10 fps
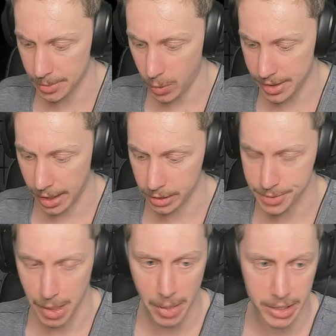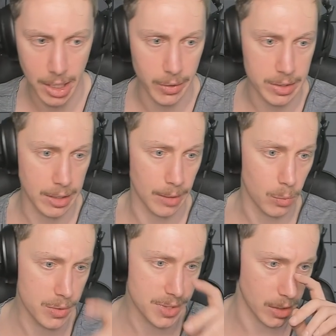Why the hell is my mind going there?
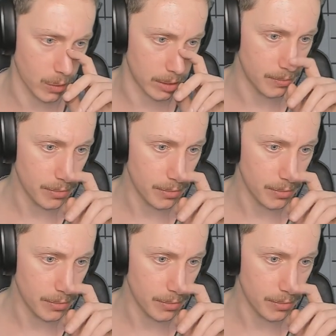What was the other one?